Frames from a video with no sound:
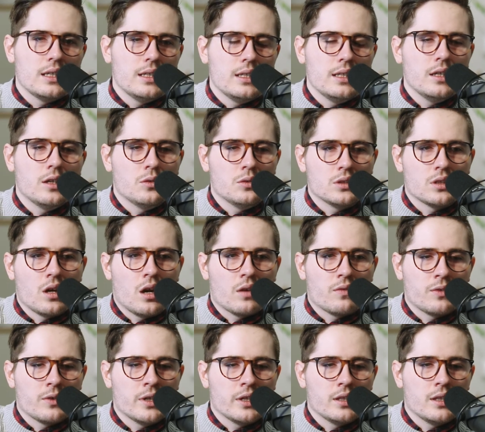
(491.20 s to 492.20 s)
that NIO is
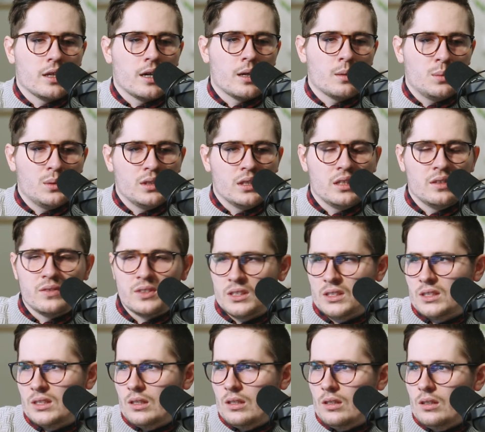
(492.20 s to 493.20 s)
offering that I believe
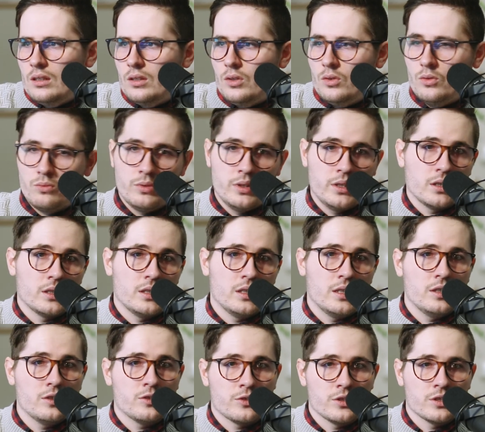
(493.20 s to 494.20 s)
is really
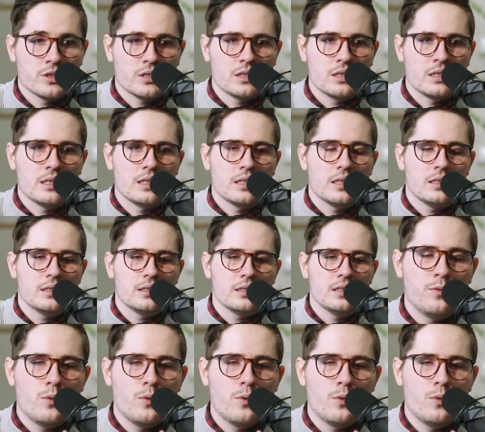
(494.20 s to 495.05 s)
interesting is